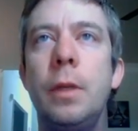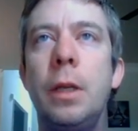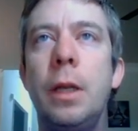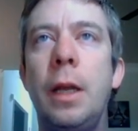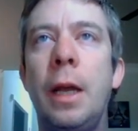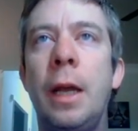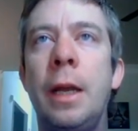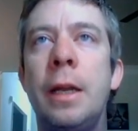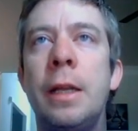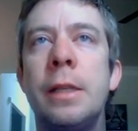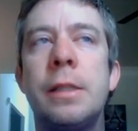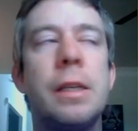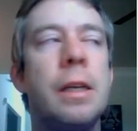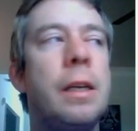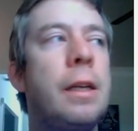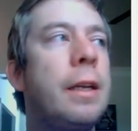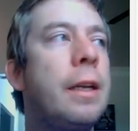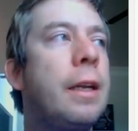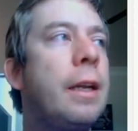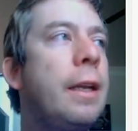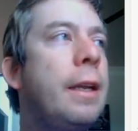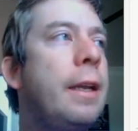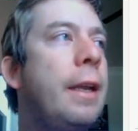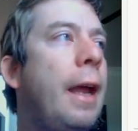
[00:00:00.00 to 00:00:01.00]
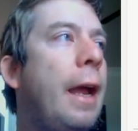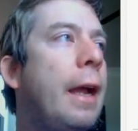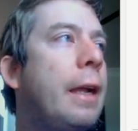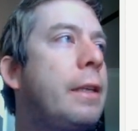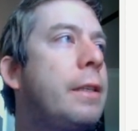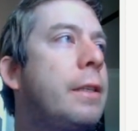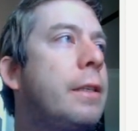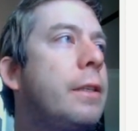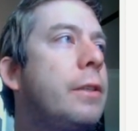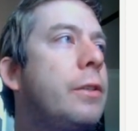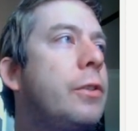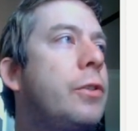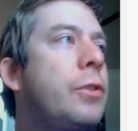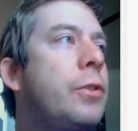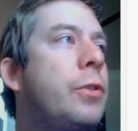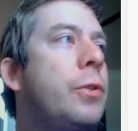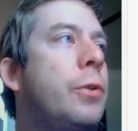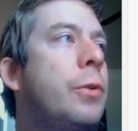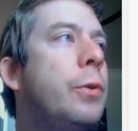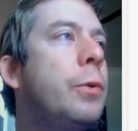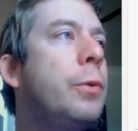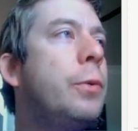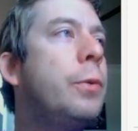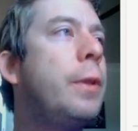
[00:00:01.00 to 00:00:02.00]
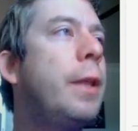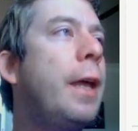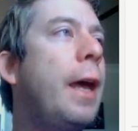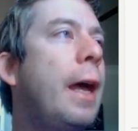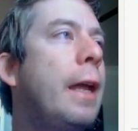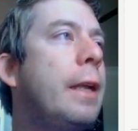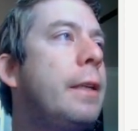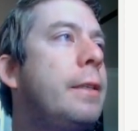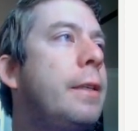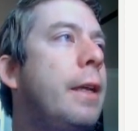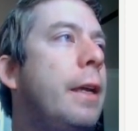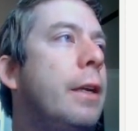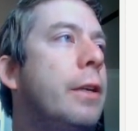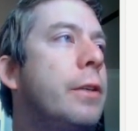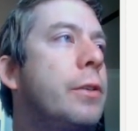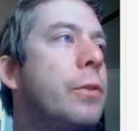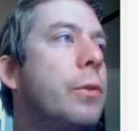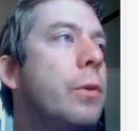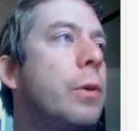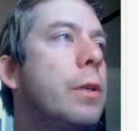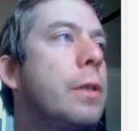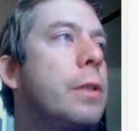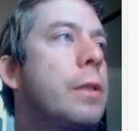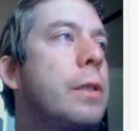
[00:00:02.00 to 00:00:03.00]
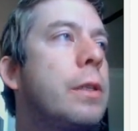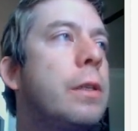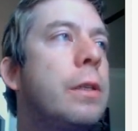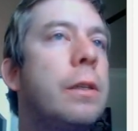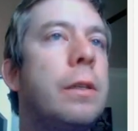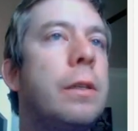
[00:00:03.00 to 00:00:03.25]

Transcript: and it's going to connect to that data source.